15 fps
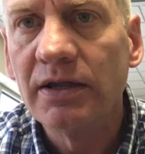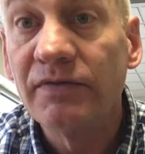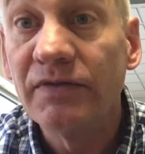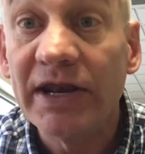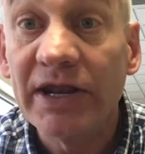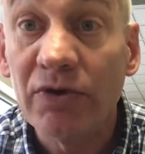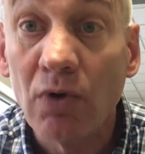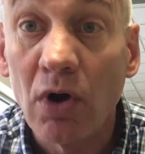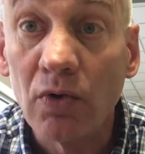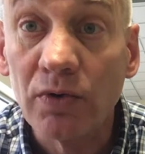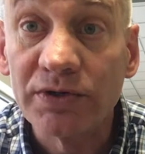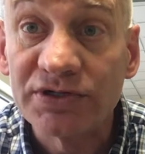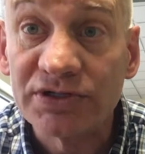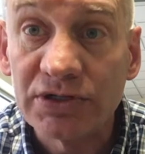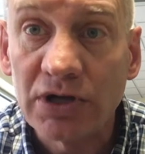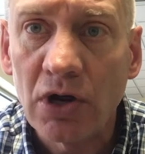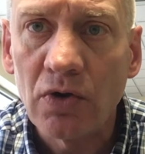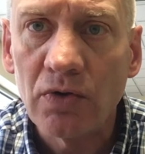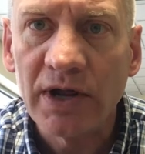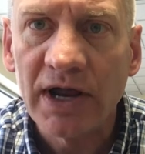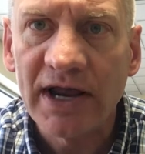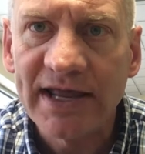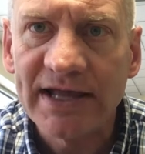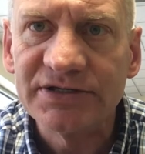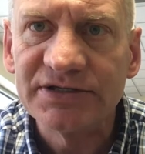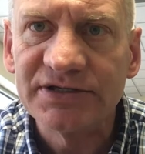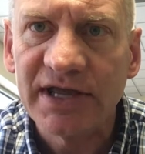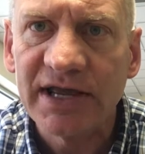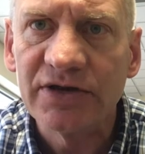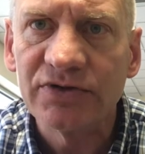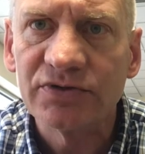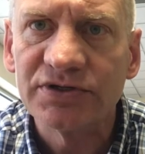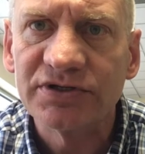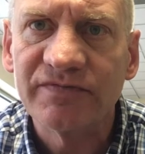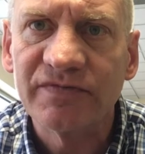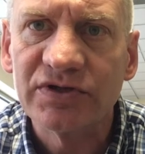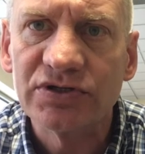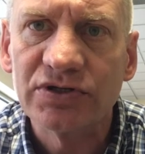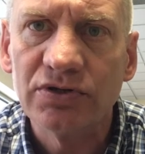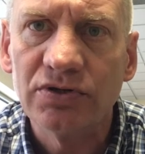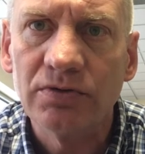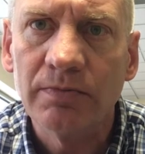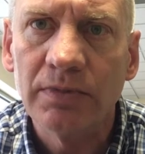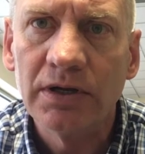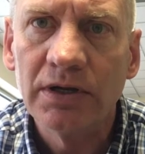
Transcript: Then he rolled a stone against the entrance of the tomb.